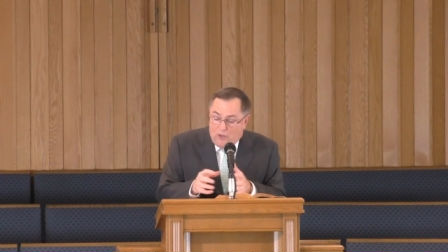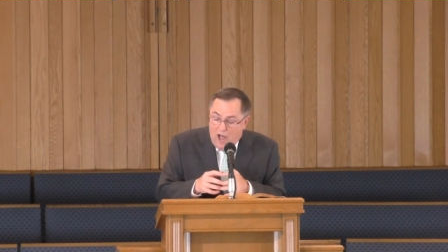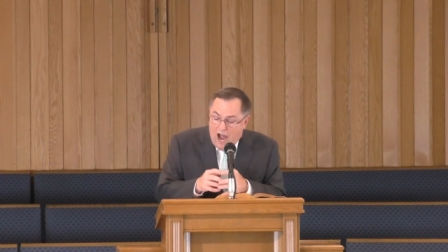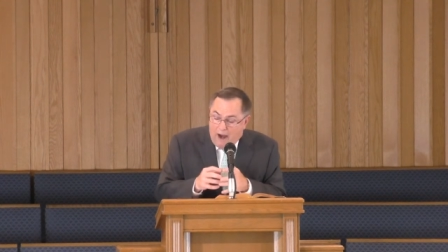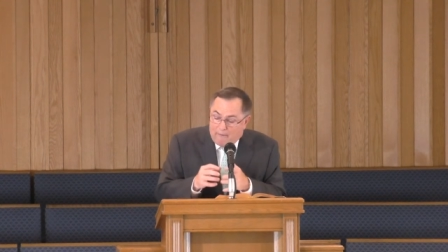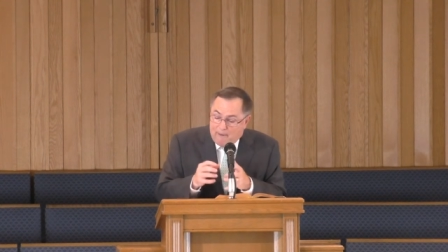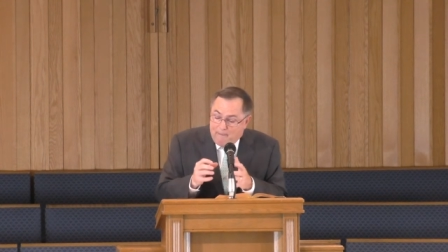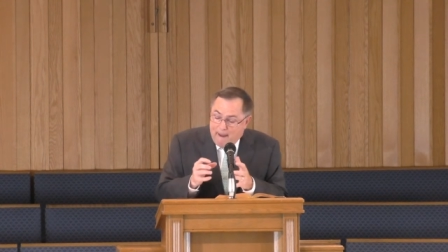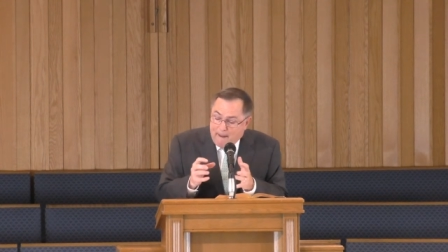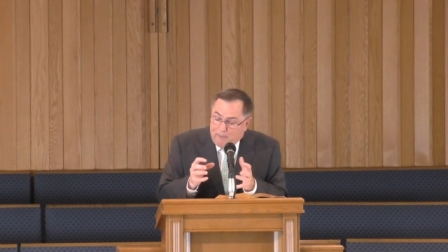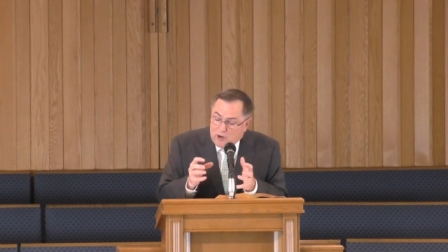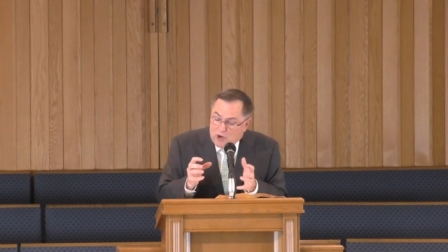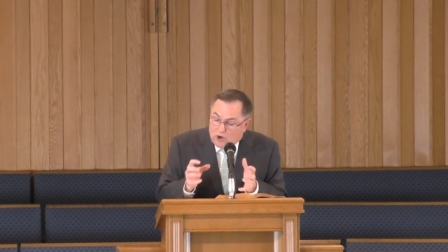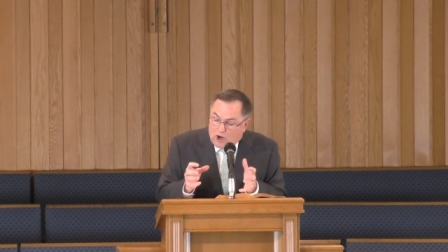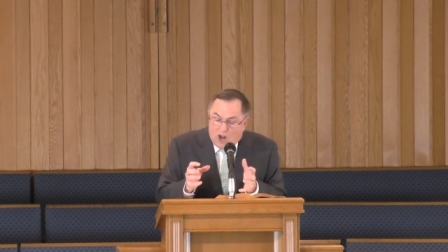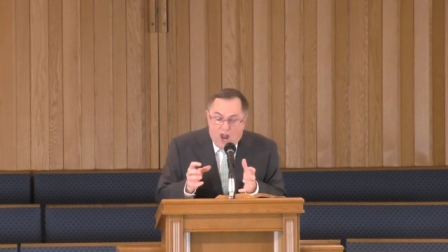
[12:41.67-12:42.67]
I remember
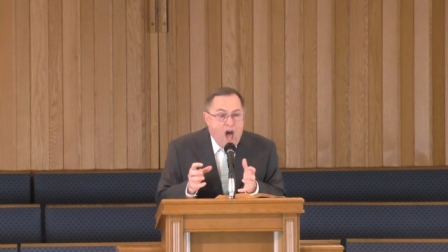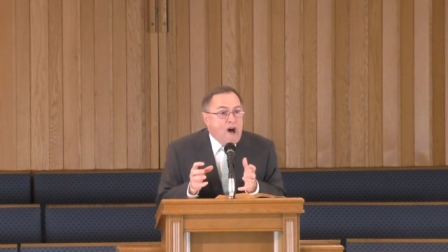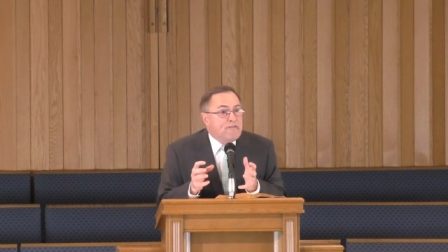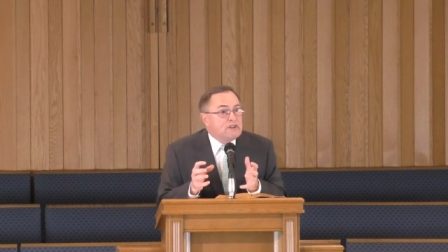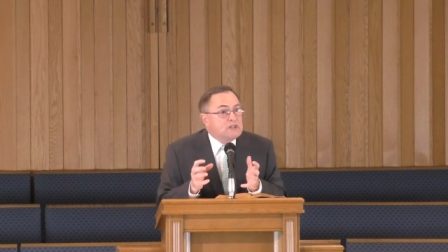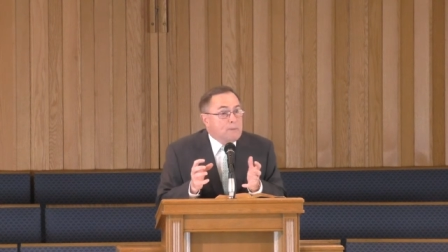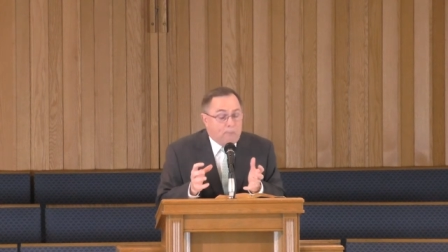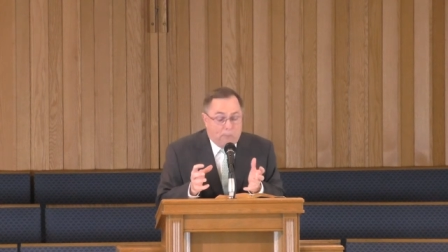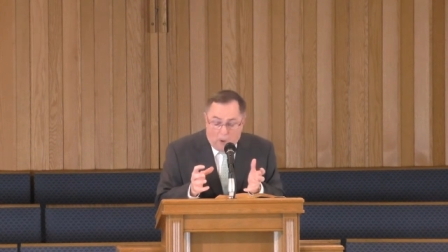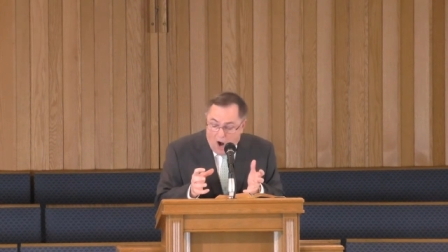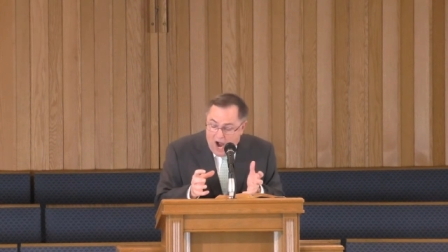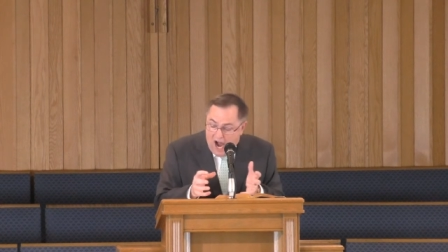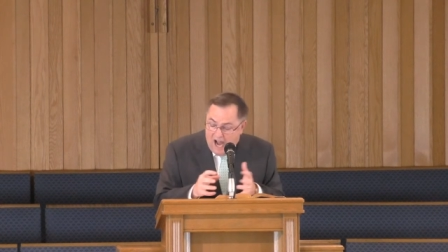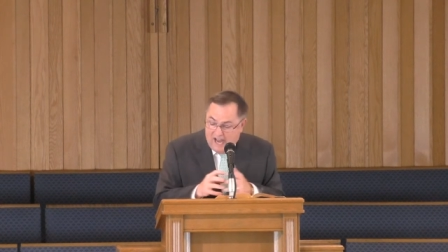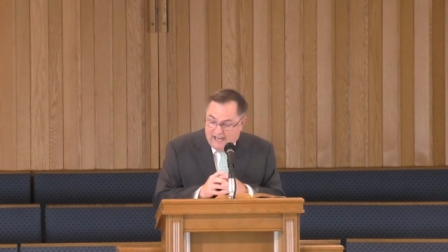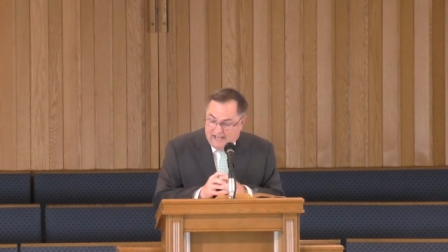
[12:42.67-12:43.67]
your love as a
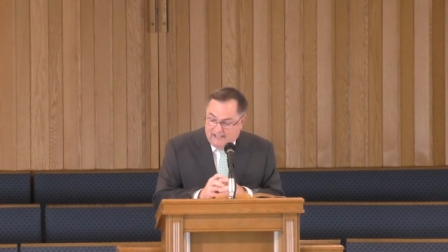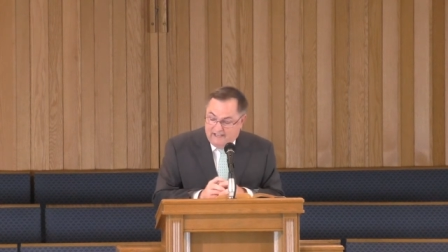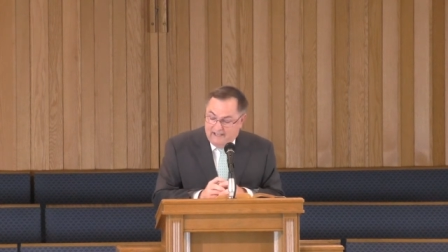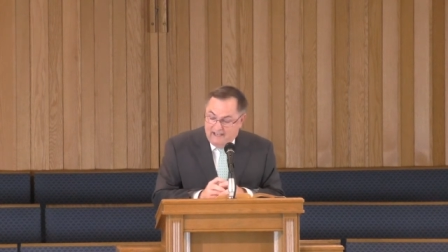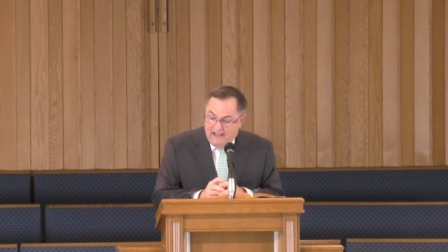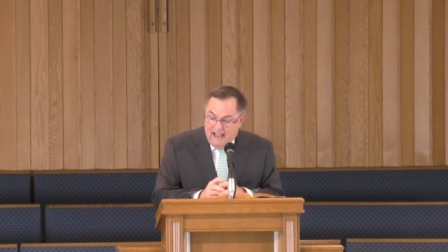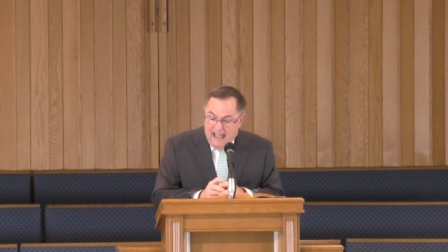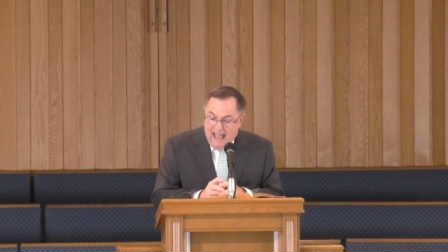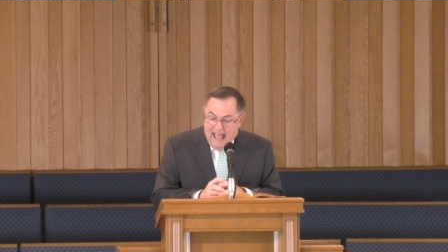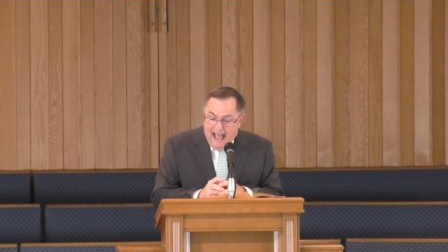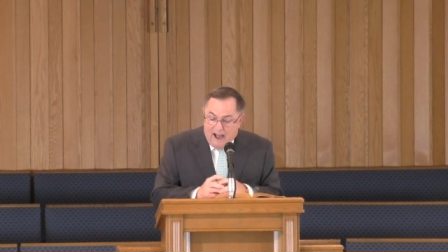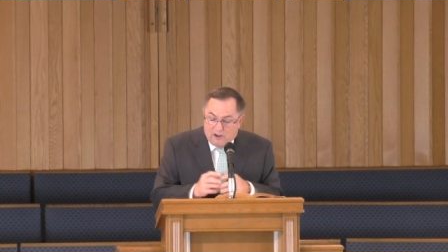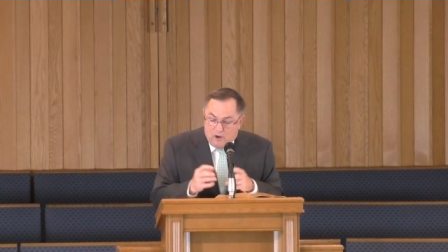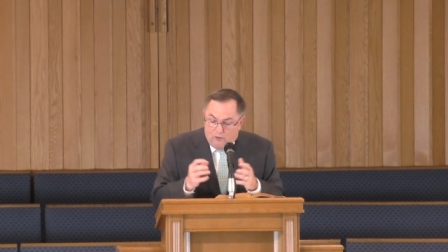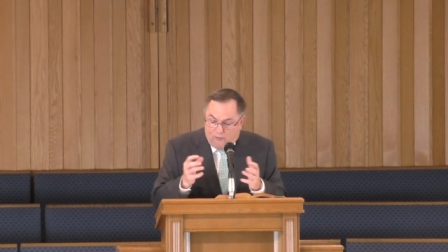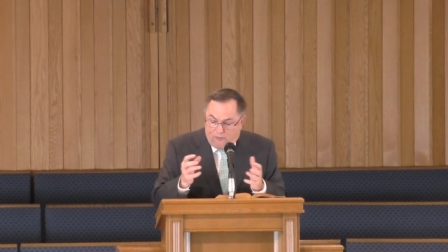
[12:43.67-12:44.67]
bride, how
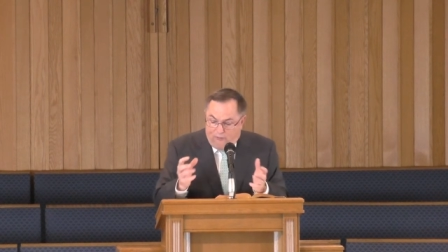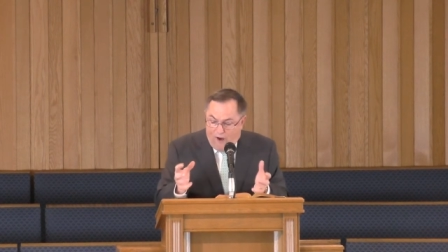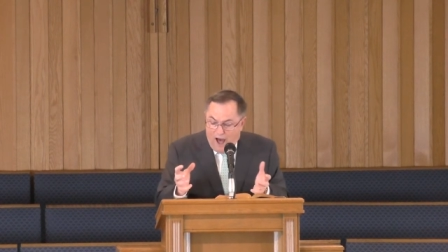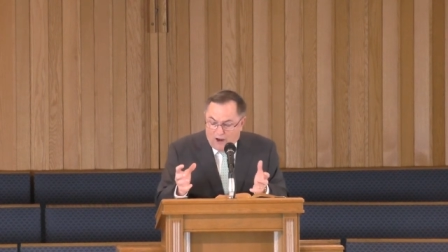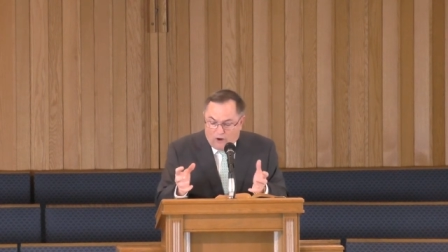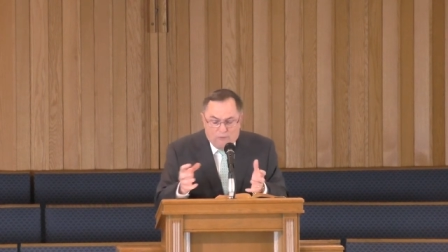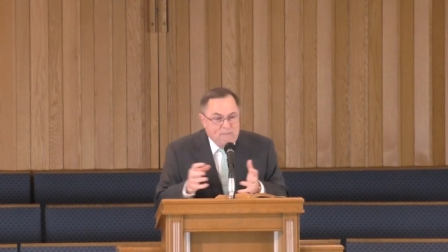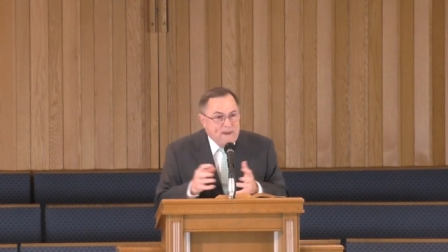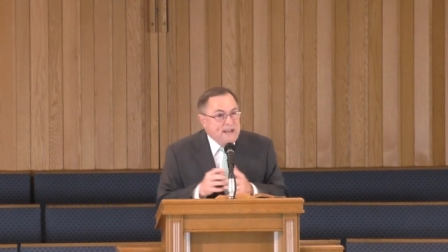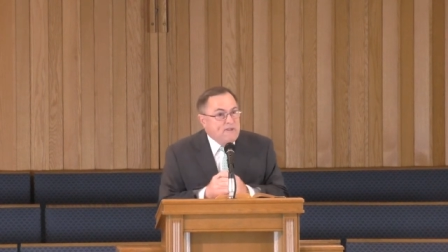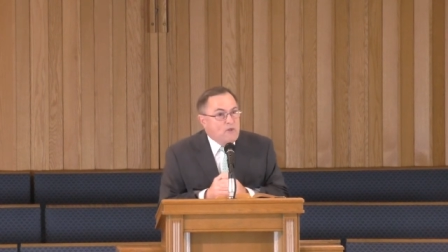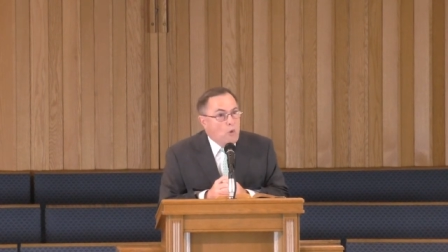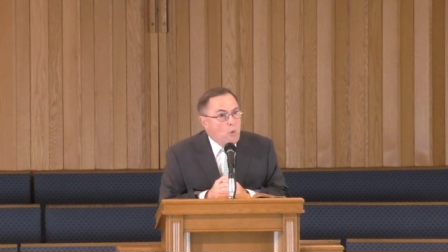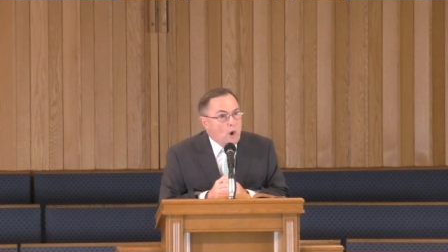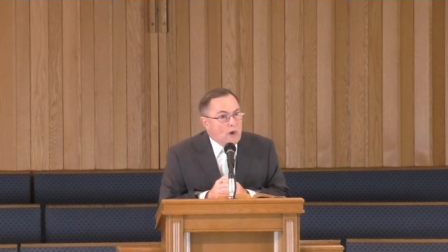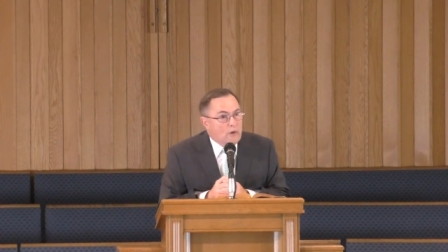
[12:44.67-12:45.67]
you followed me in the
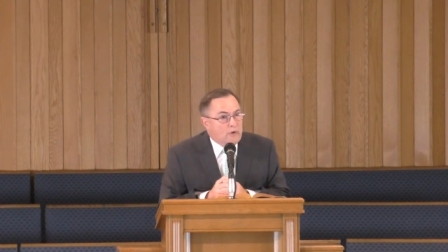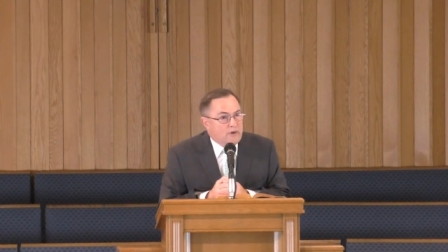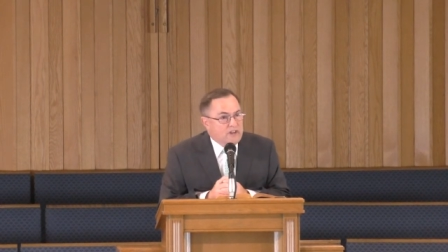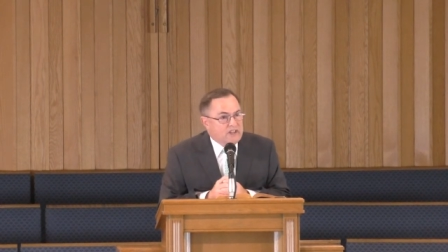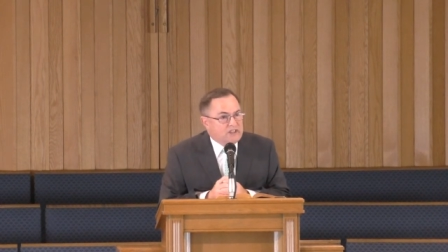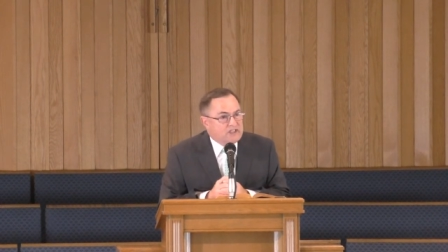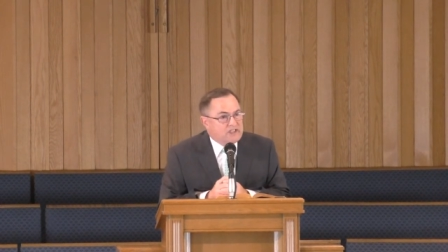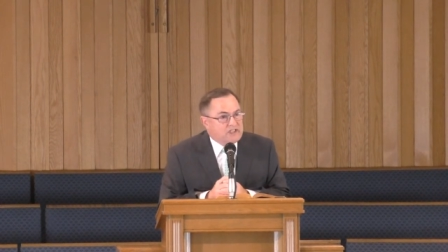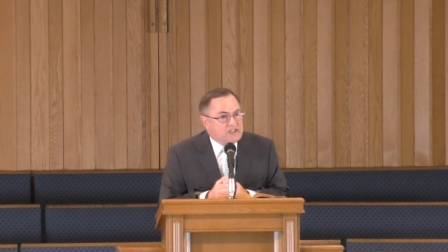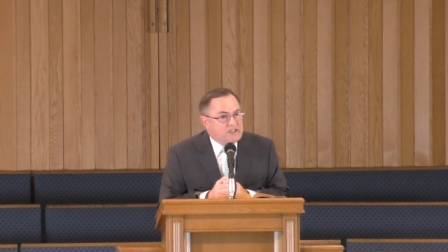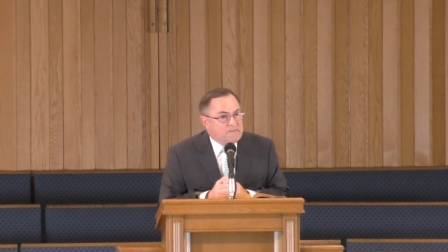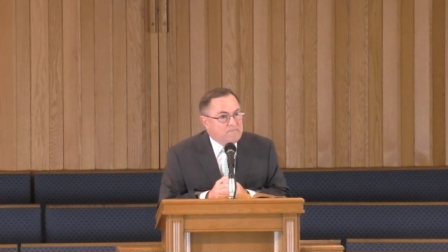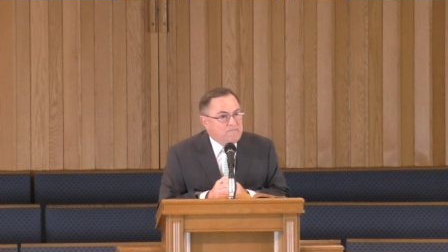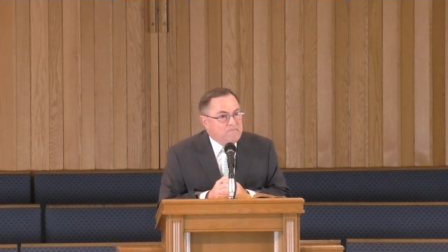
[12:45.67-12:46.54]
wilderness.